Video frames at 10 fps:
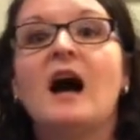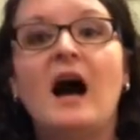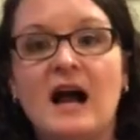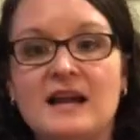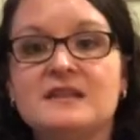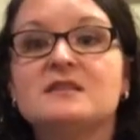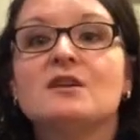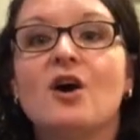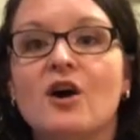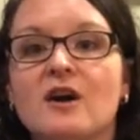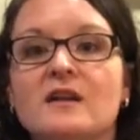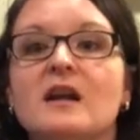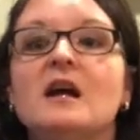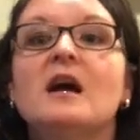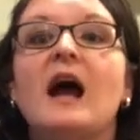Eyes, heart,
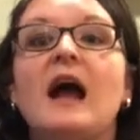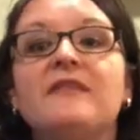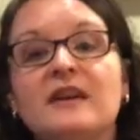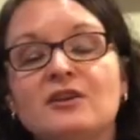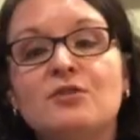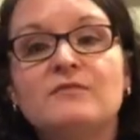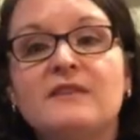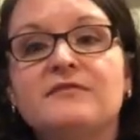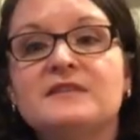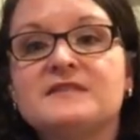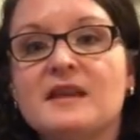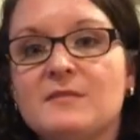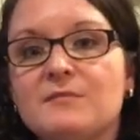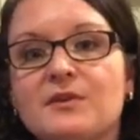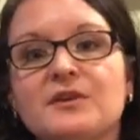and then go reference them
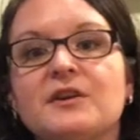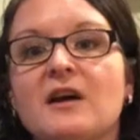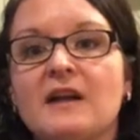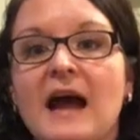in burner guard.